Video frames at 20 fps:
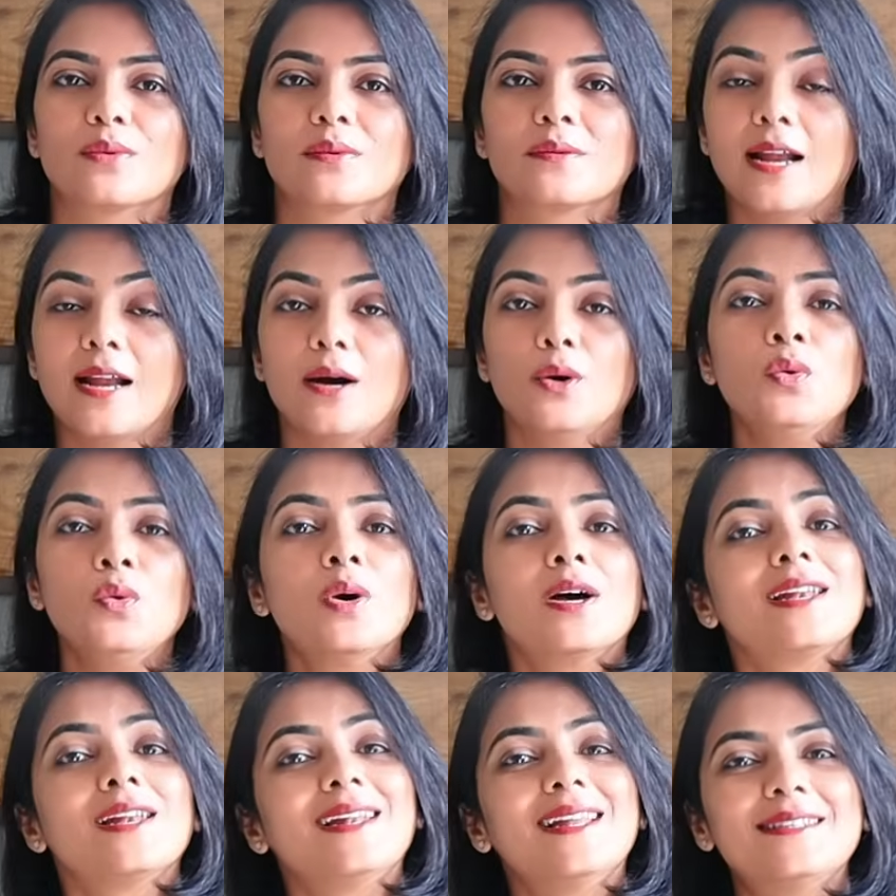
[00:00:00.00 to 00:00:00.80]
Now,
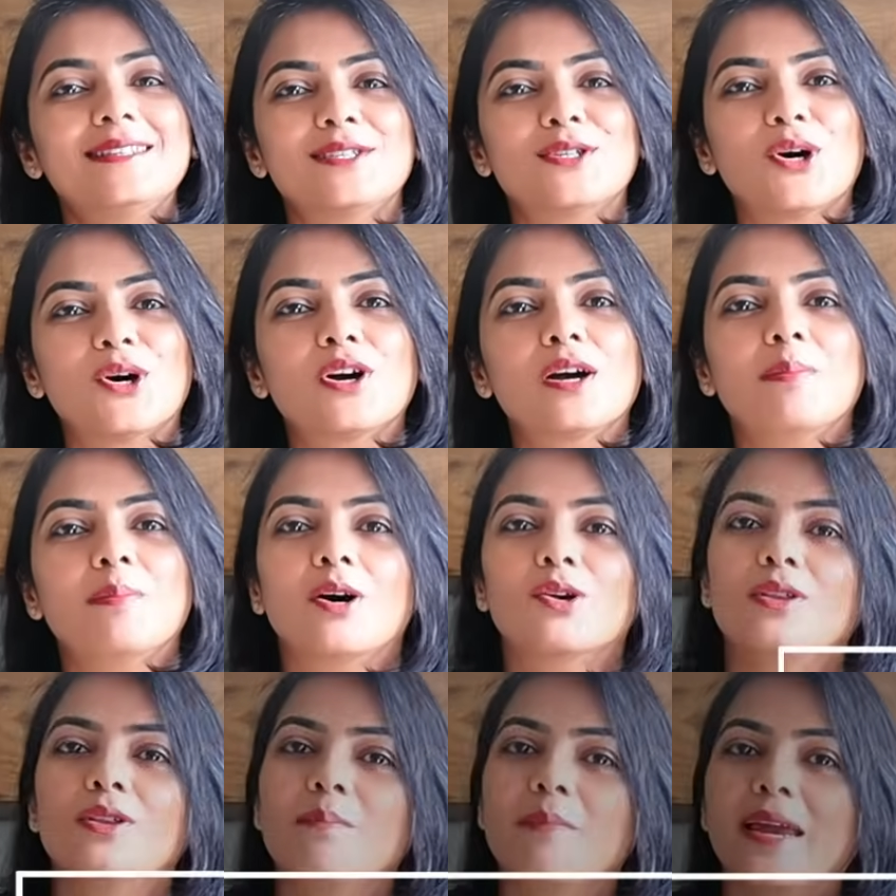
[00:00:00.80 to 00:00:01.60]
let's talk
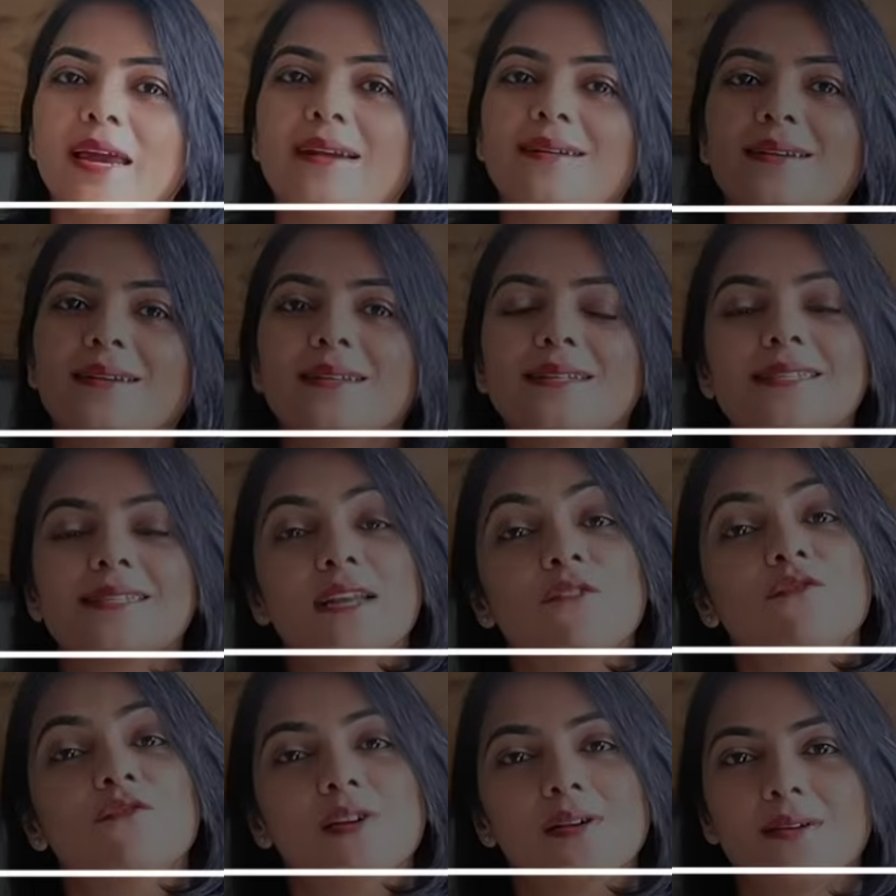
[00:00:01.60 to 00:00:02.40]
about the maintenance and
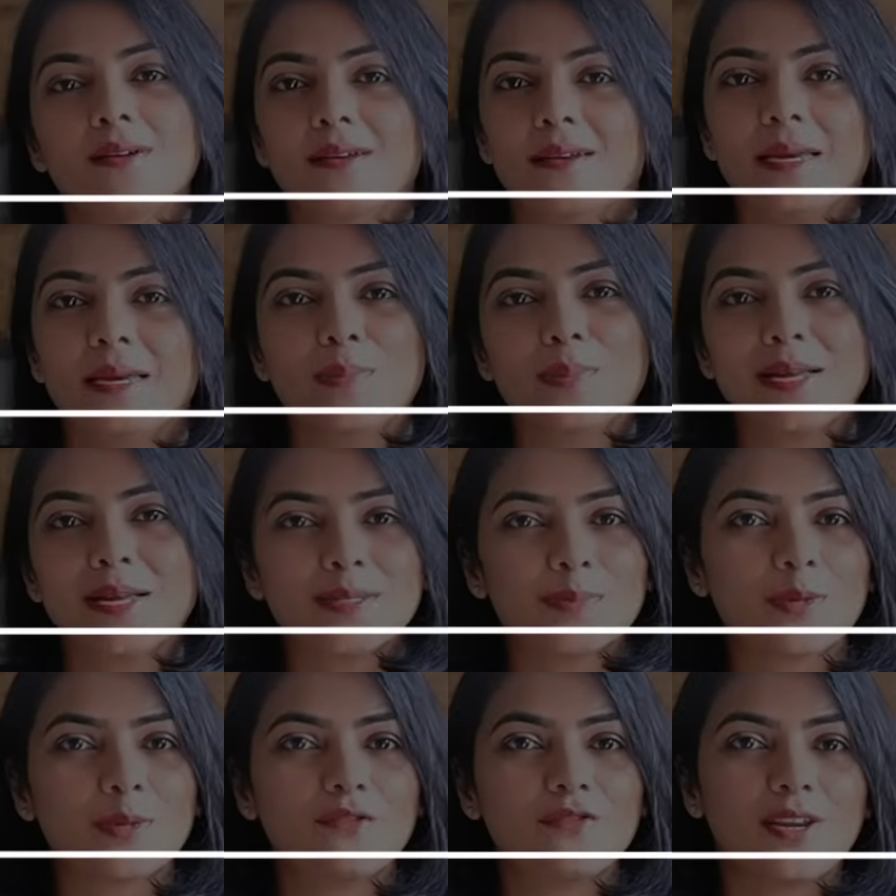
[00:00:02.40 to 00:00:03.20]
filter
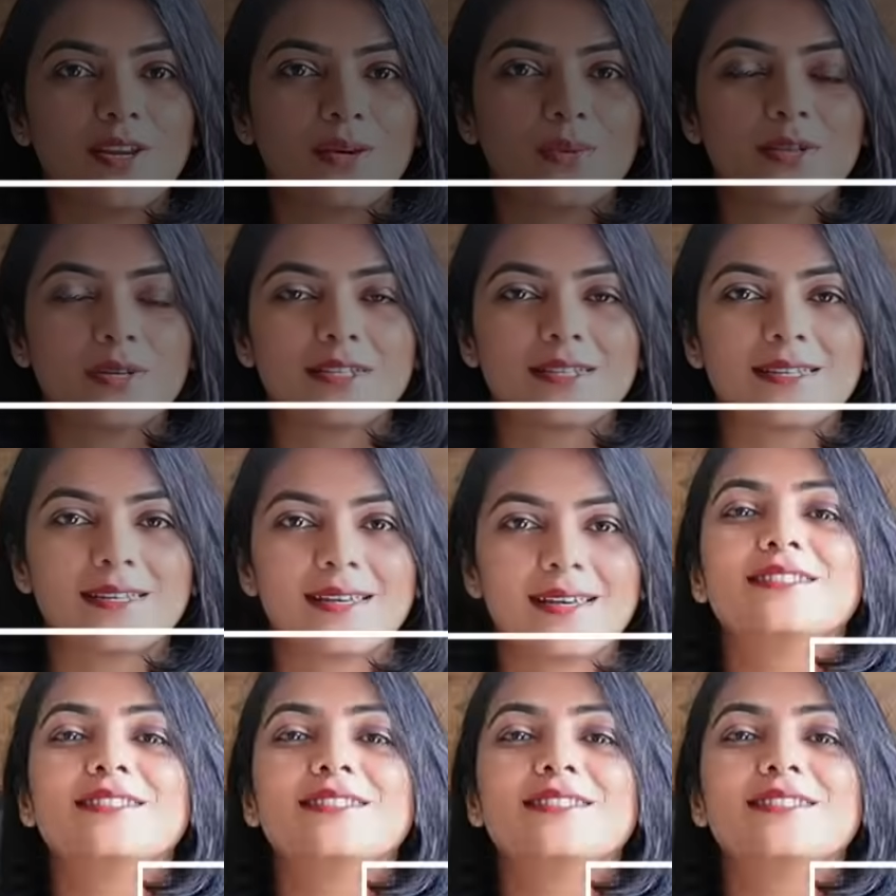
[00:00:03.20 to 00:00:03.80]
replacement frequency.